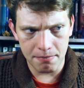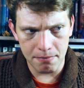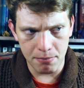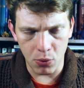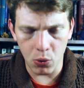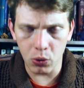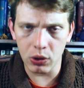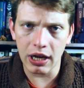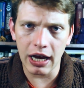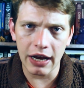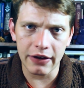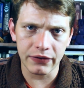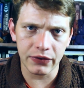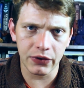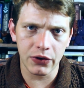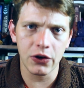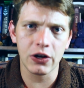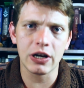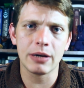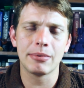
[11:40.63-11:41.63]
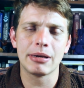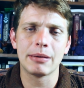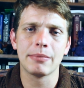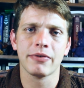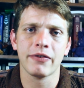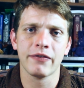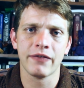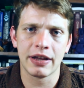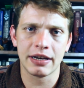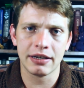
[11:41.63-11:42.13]
more lives could have been
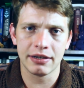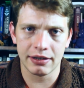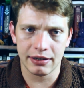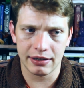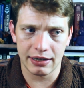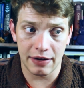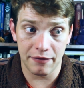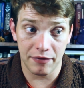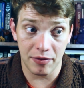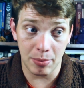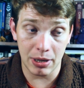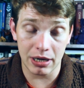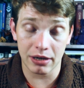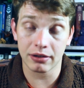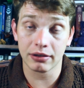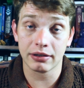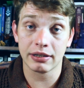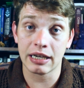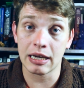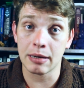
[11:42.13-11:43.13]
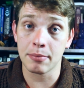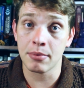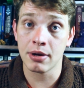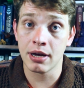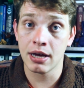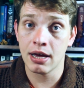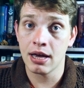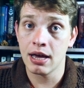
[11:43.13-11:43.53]
prevented if the medical team